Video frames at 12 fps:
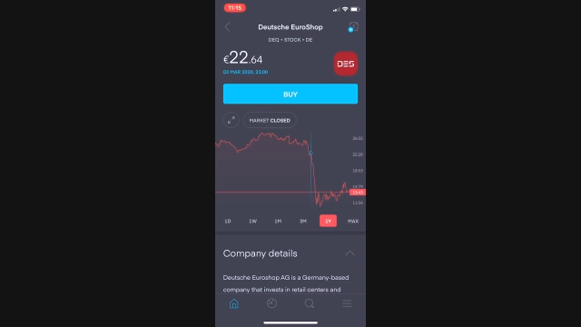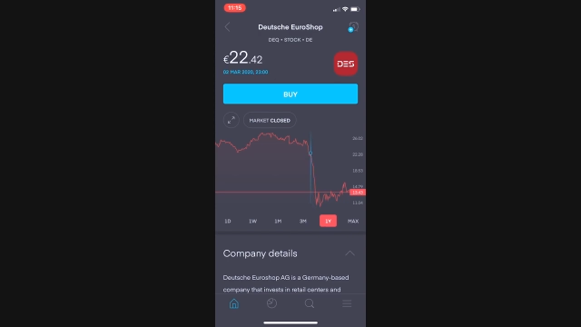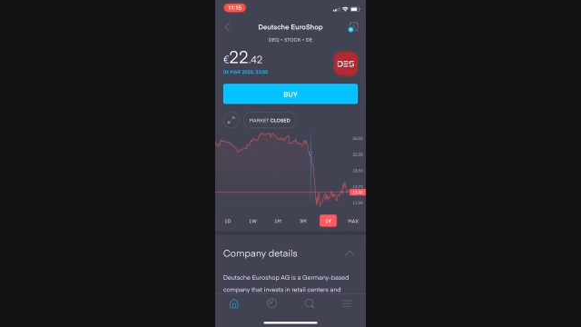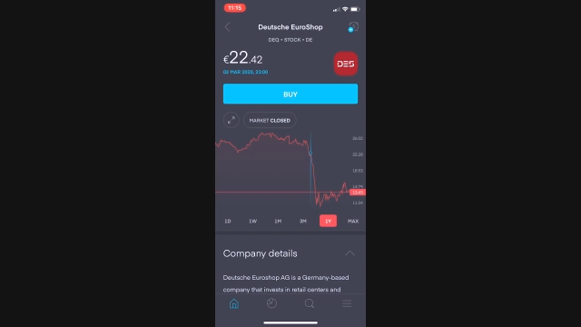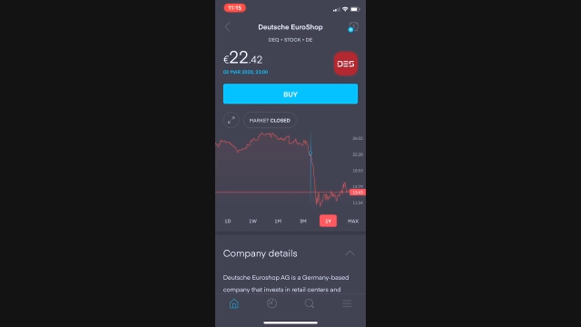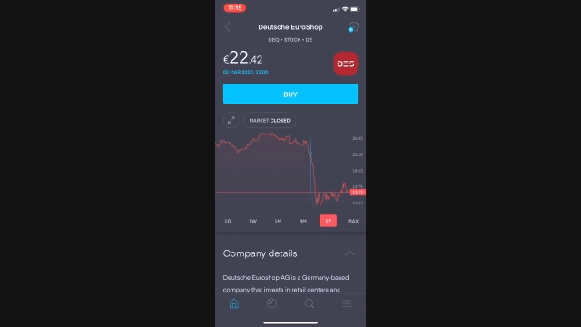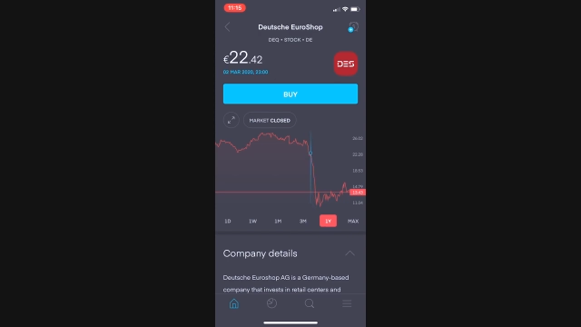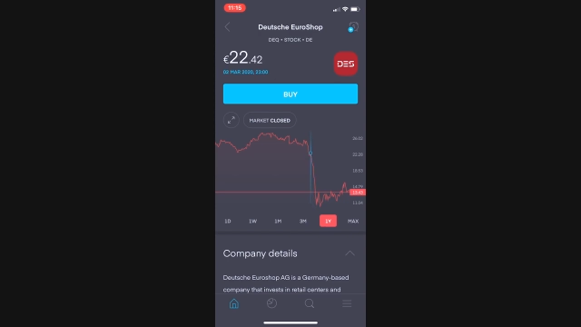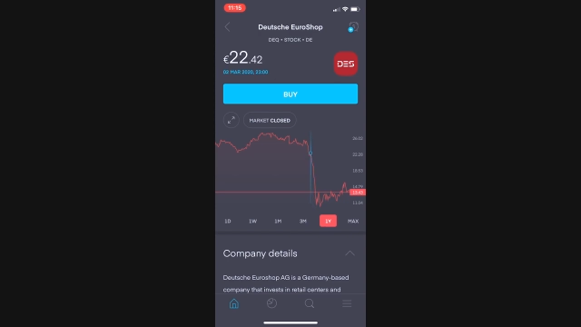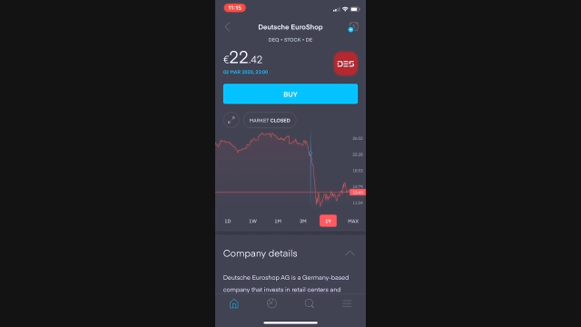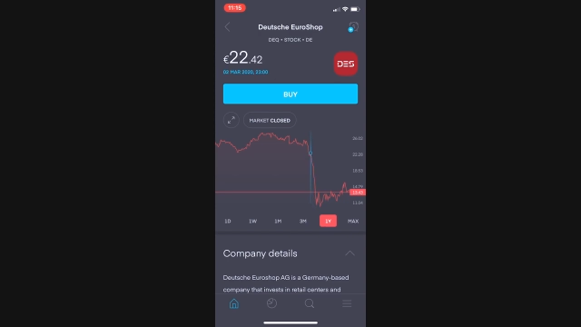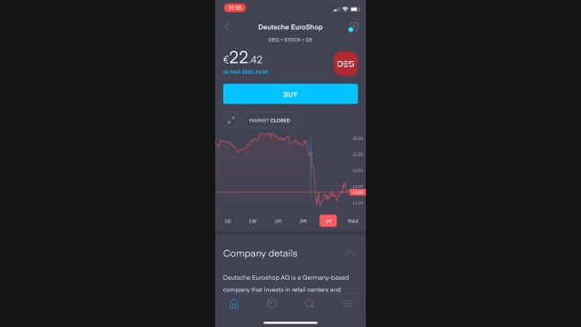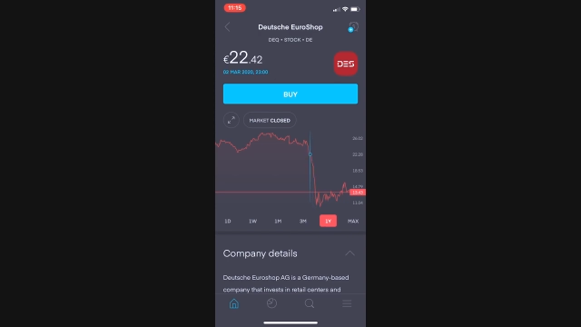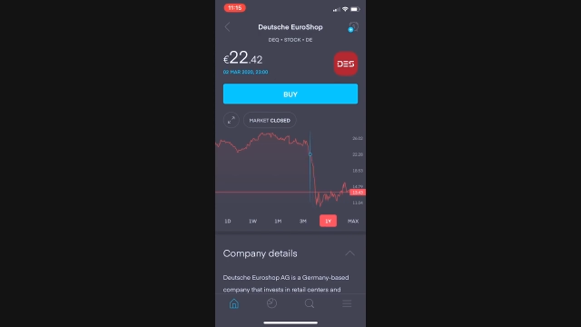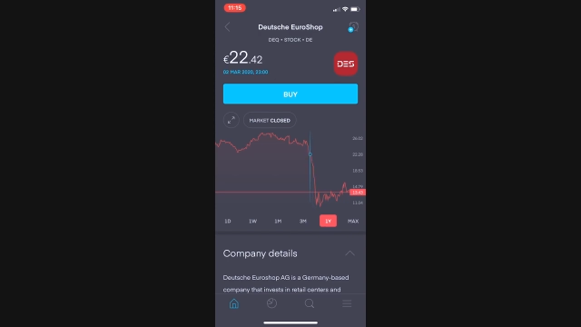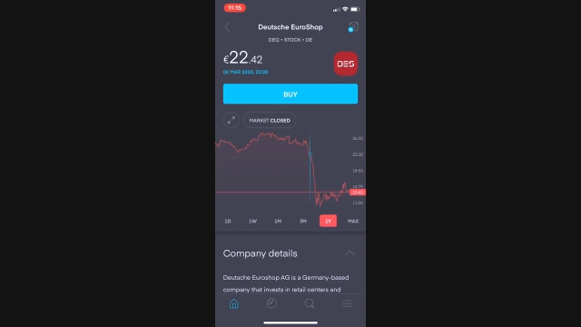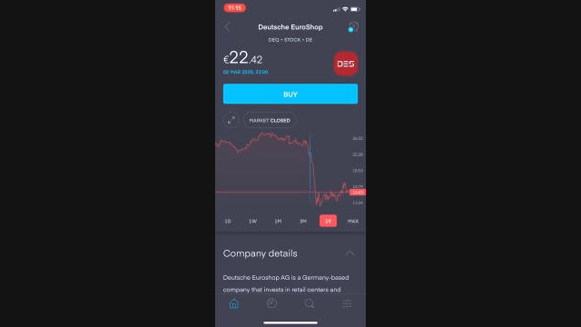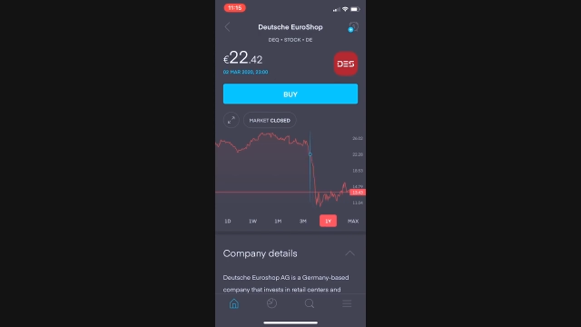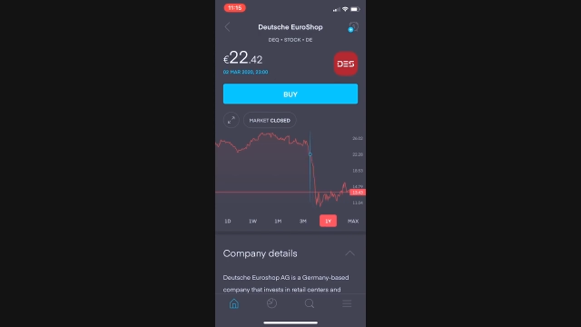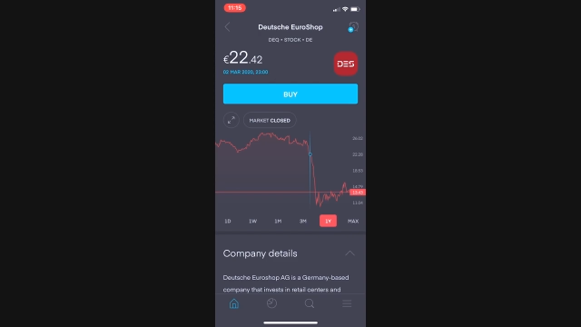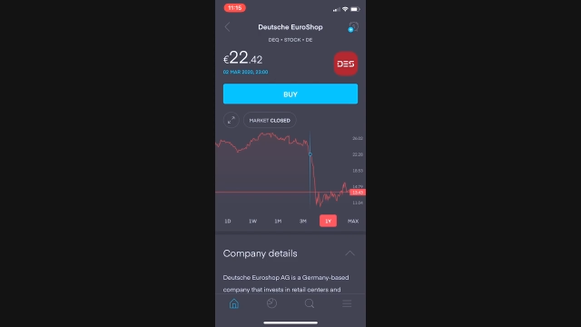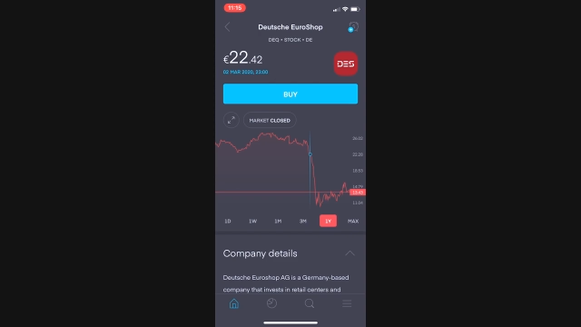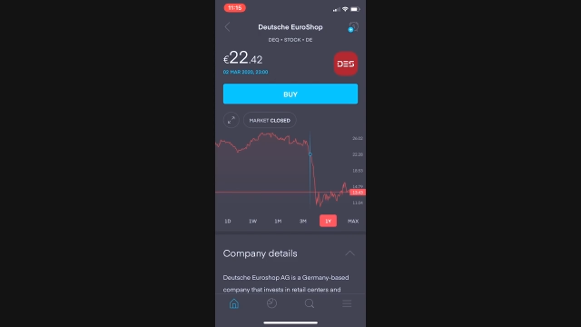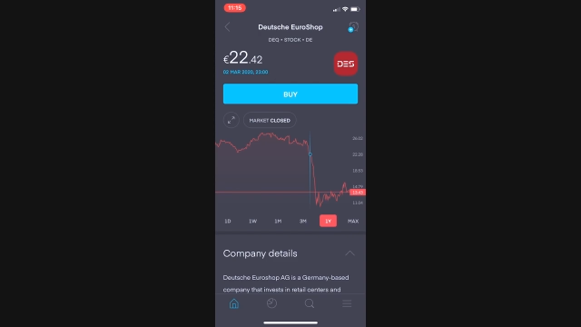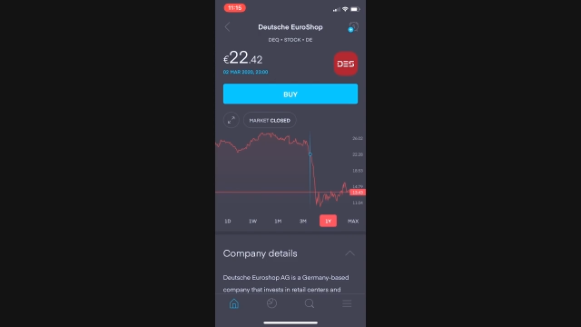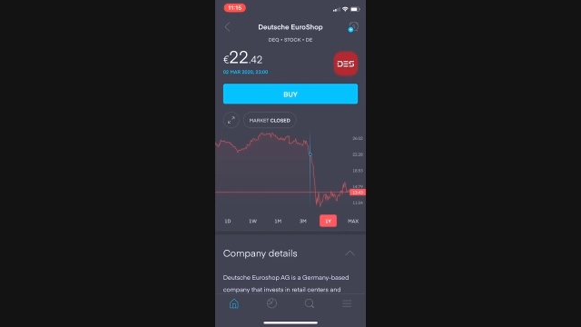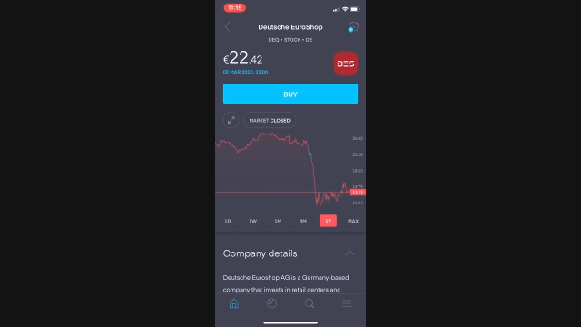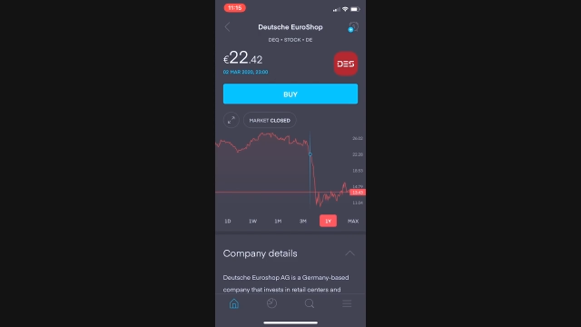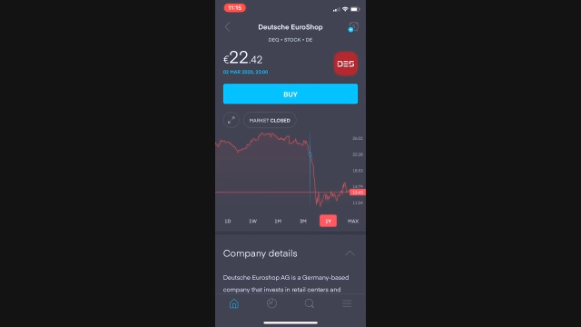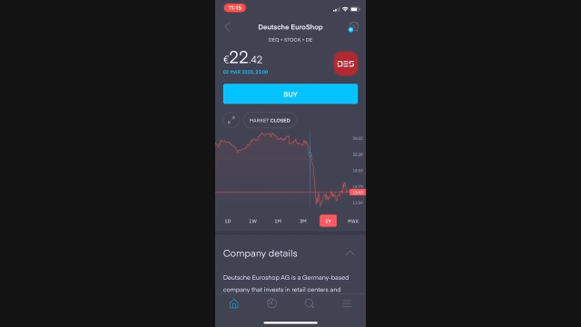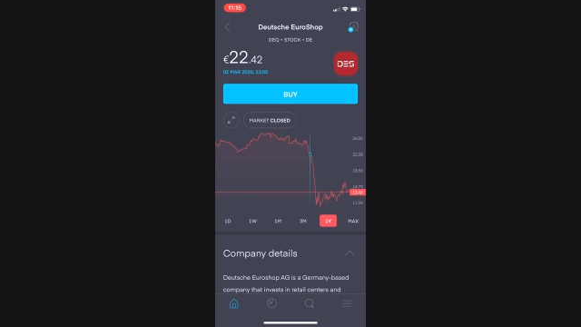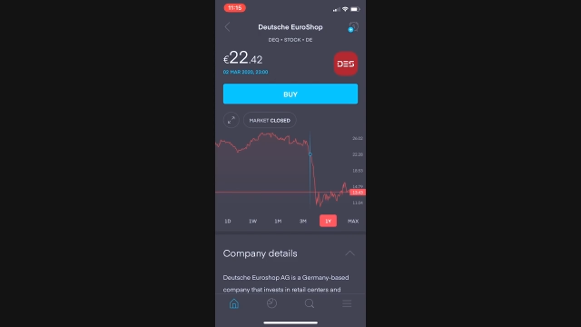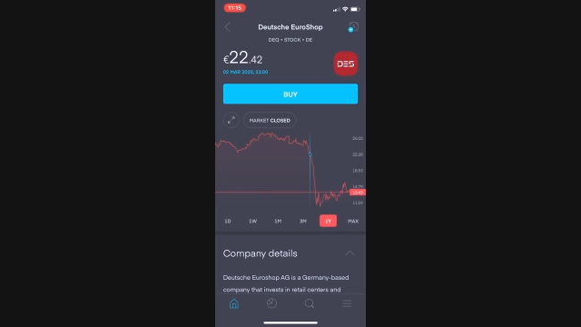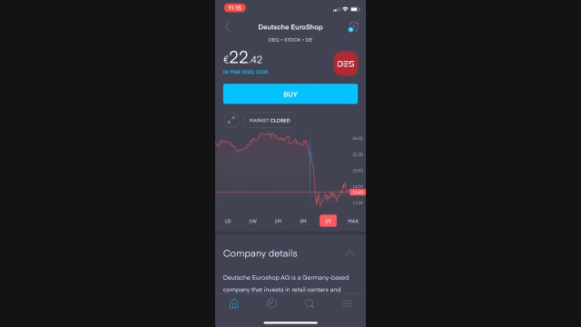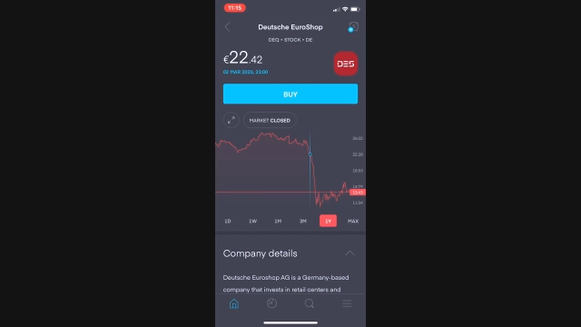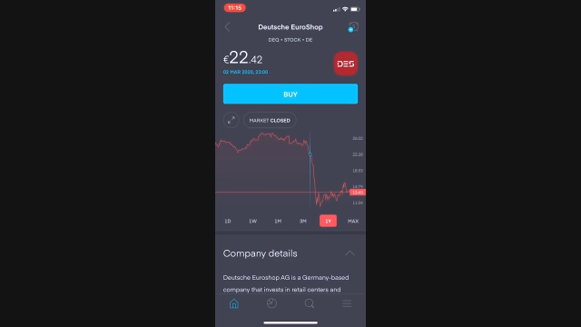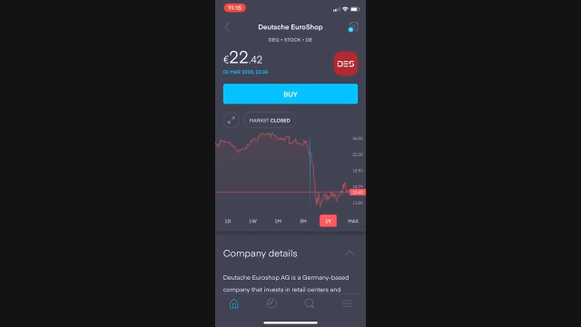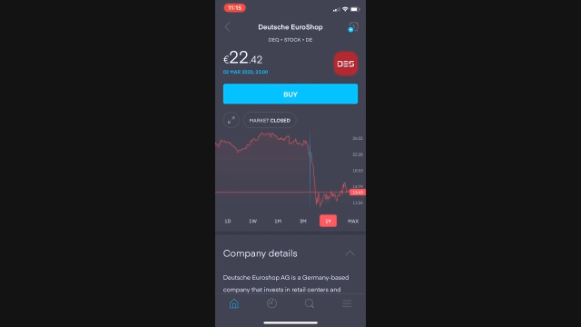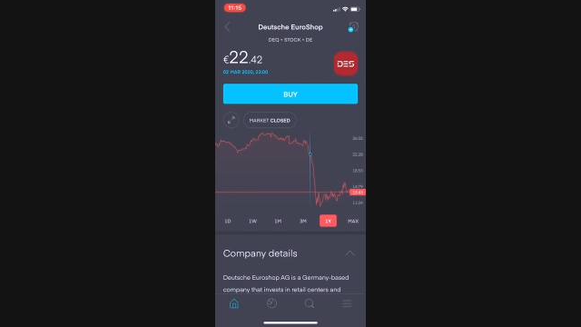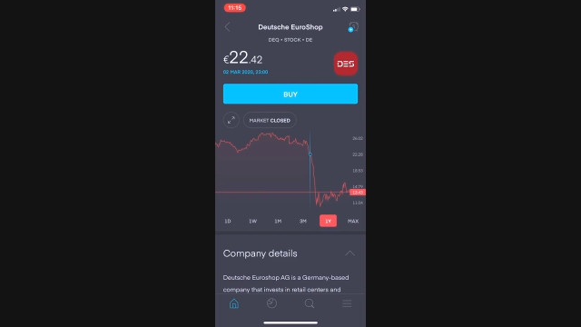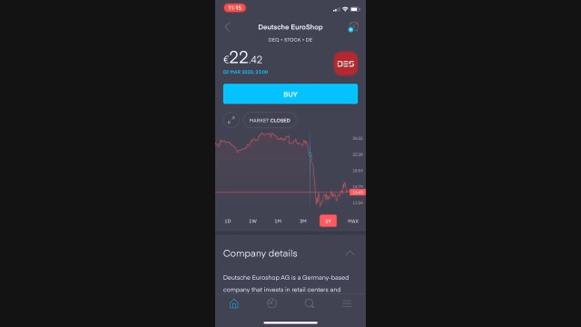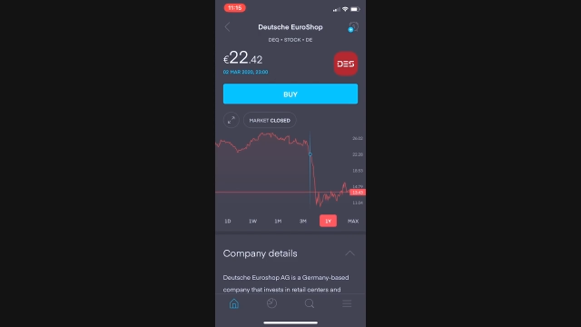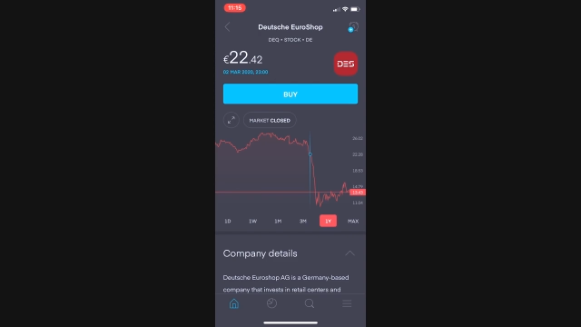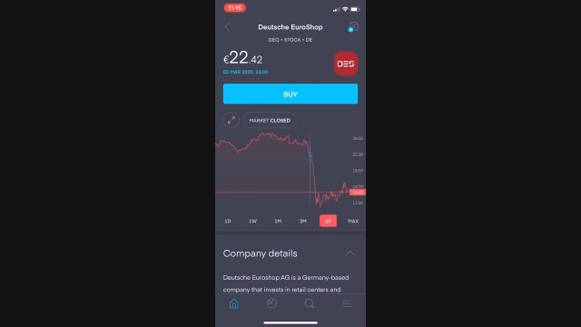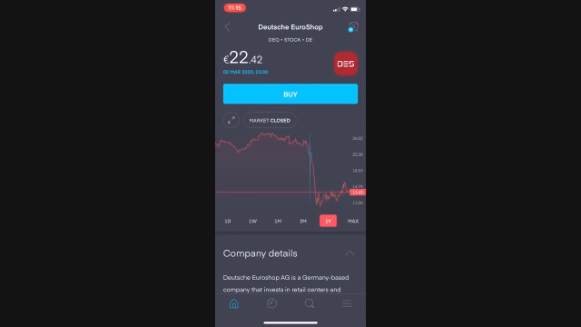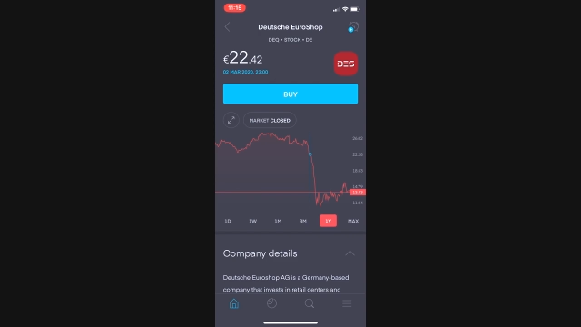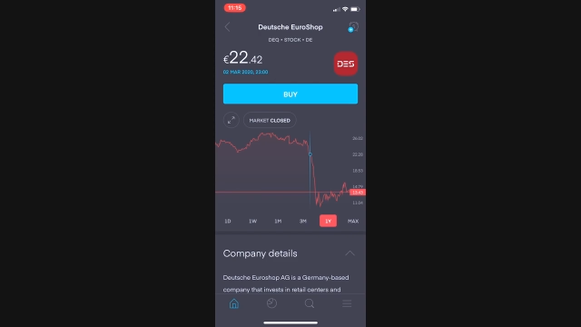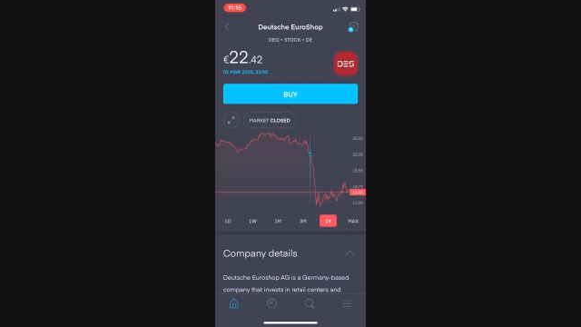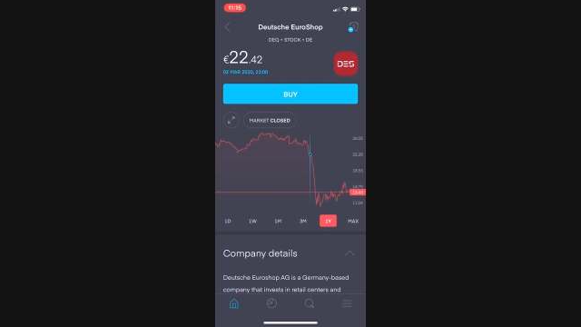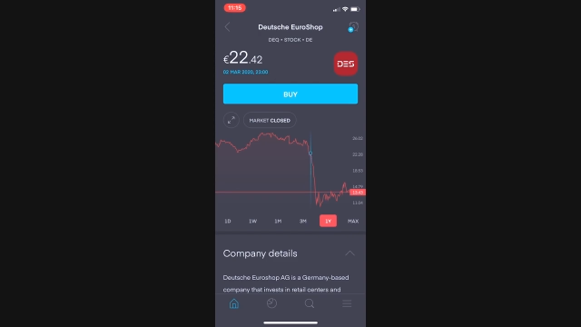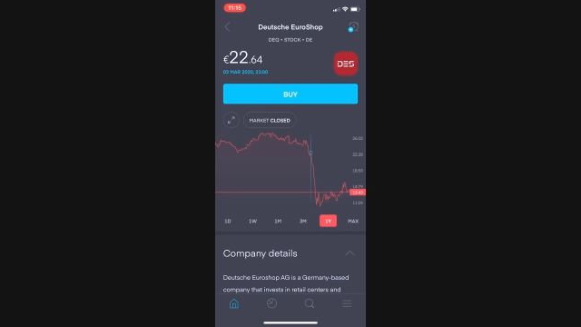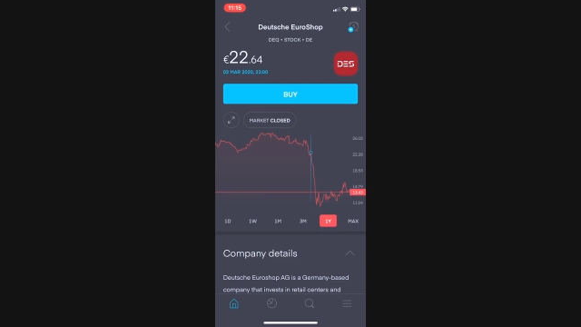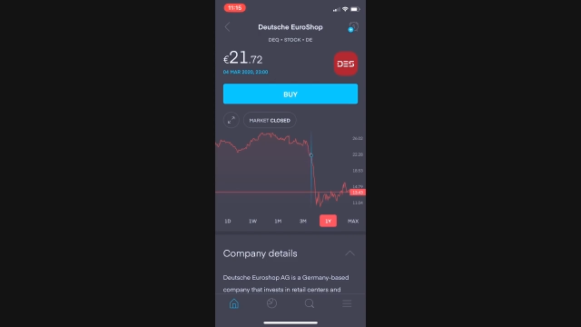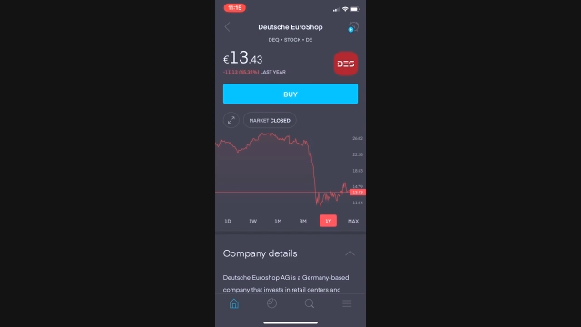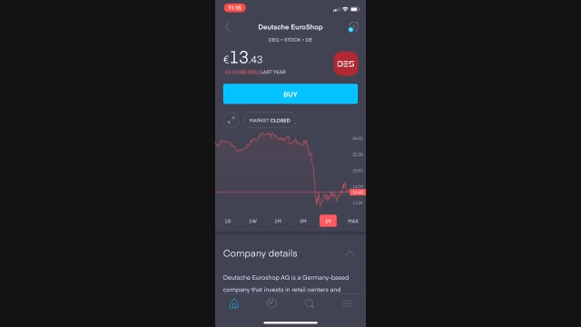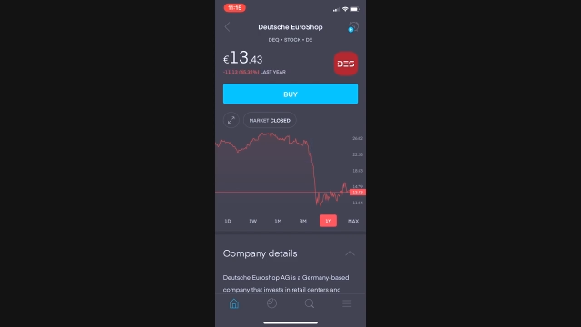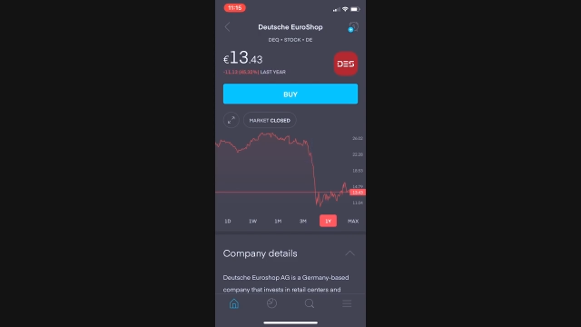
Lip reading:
Nobody's mouth can be seen.